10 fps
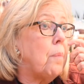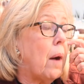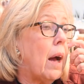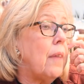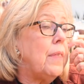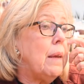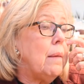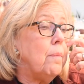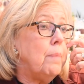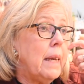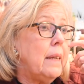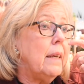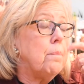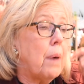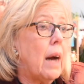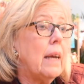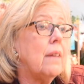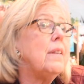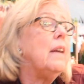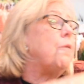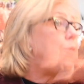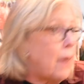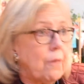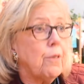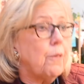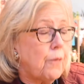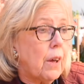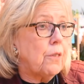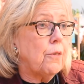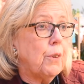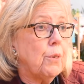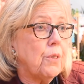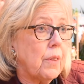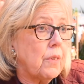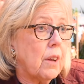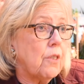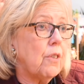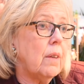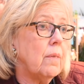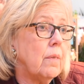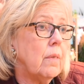by the media bias in favor of fossil fuels in this country.